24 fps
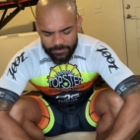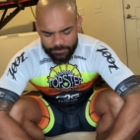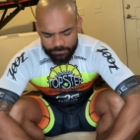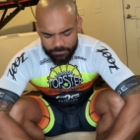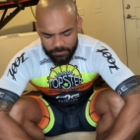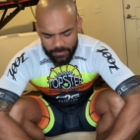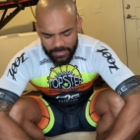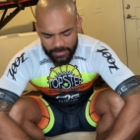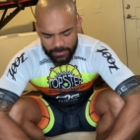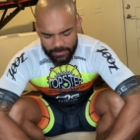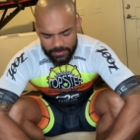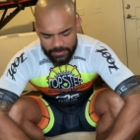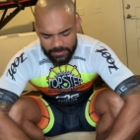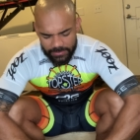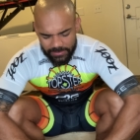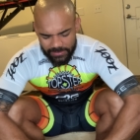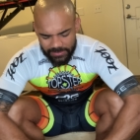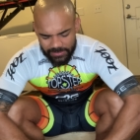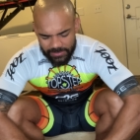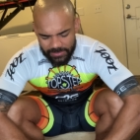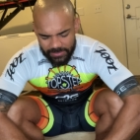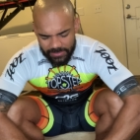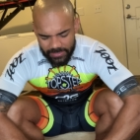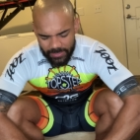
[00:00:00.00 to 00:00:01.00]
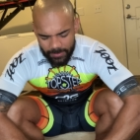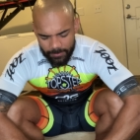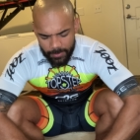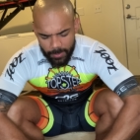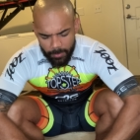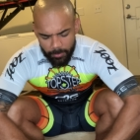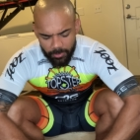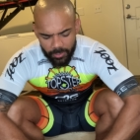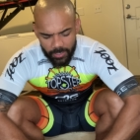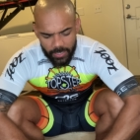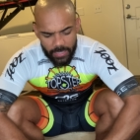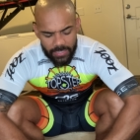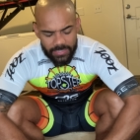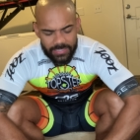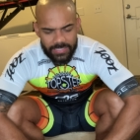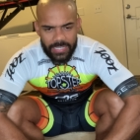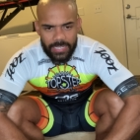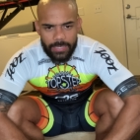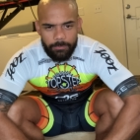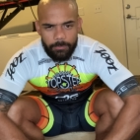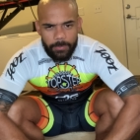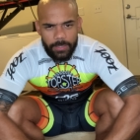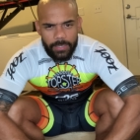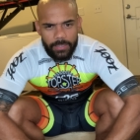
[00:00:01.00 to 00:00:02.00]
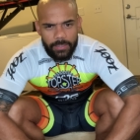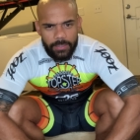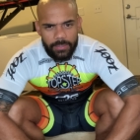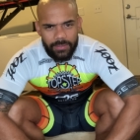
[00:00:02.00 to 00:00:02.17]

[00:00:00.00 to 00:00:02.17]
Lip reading: because the bubble guts hit me